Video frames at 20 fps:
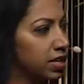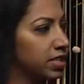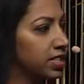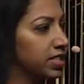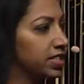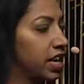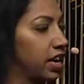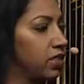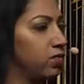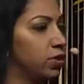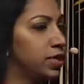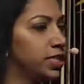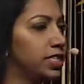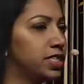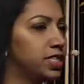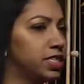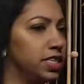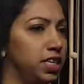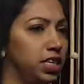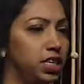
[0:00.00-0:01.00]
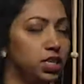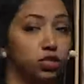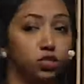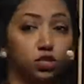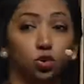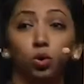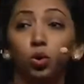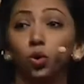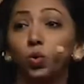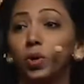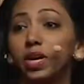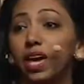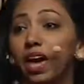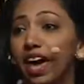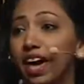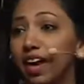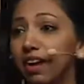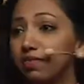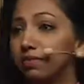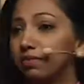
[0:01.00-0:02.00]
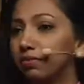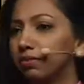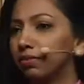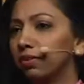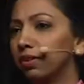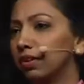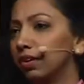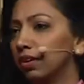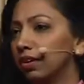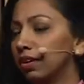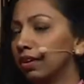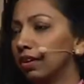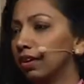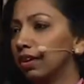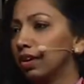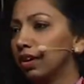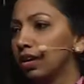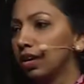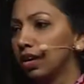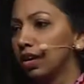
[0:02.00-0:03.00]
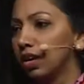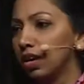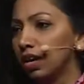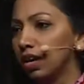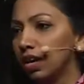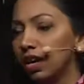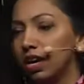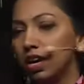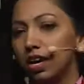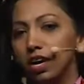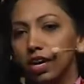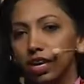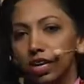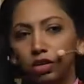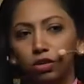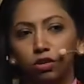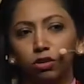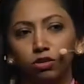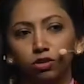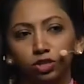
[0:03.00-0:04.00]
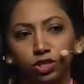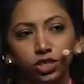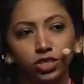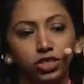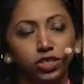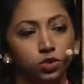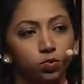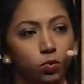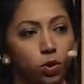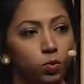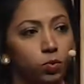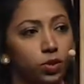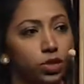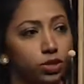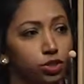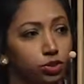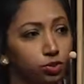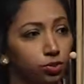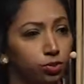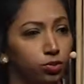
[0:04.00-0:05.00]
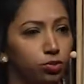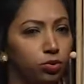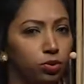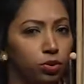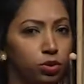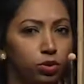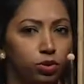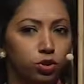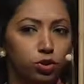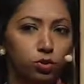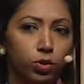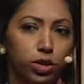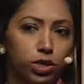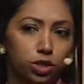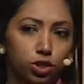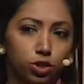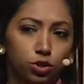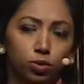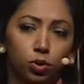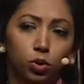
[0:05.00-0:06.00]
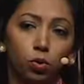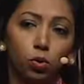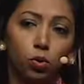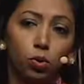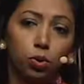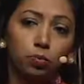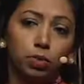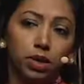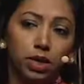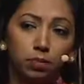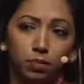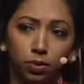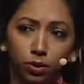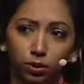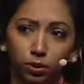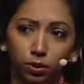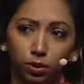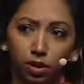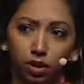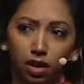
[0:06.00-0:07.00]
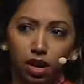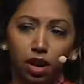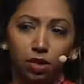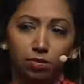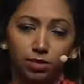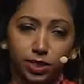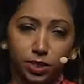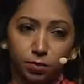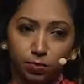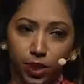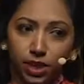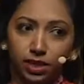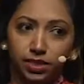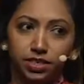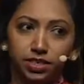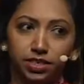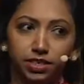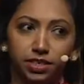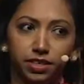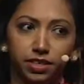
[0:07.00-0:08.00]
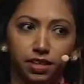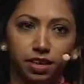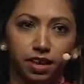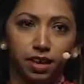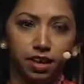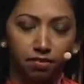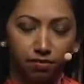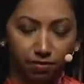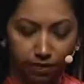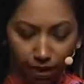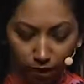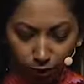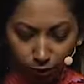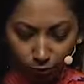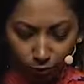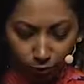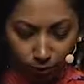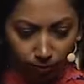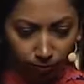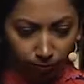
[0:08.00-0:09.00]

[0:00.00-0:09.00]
Diversity is who we have. Inclusion is what we do to ensure all people are respected and valued.